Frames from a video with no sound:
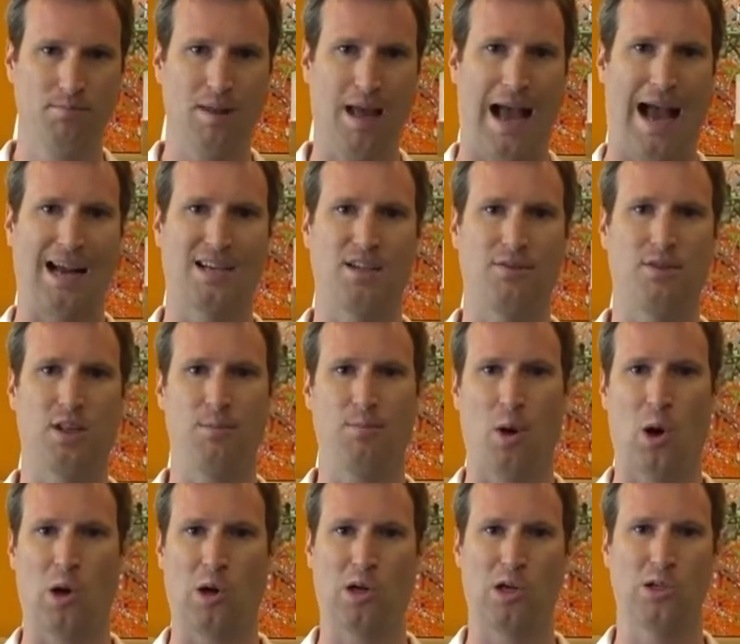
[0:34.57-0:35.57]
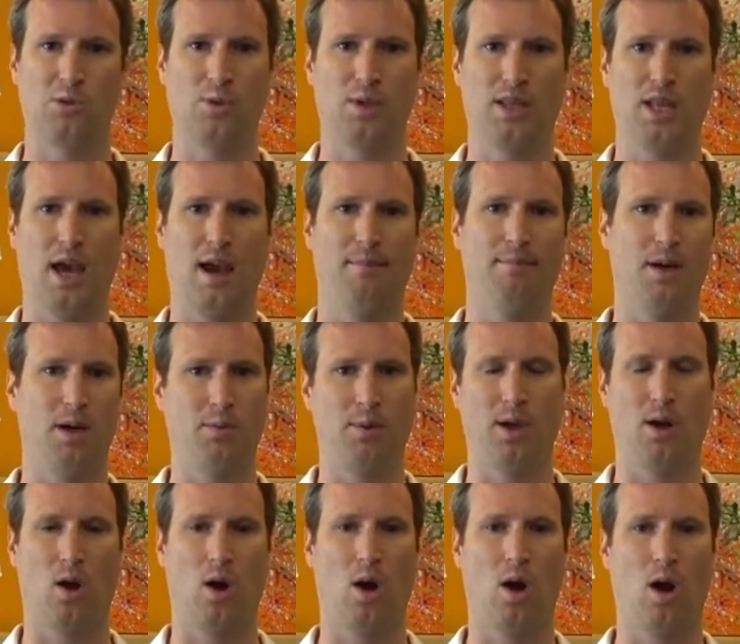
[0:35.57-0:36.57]
actively partners with them, but we
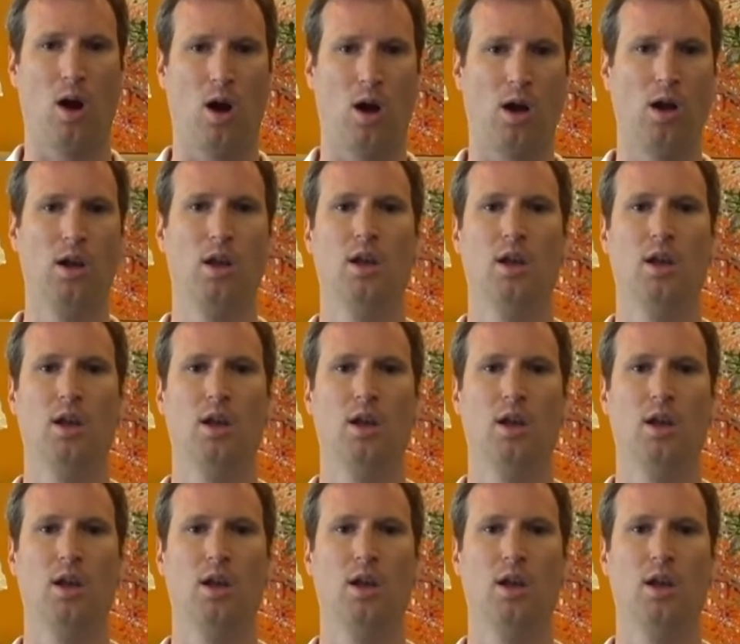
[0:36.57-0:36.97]
are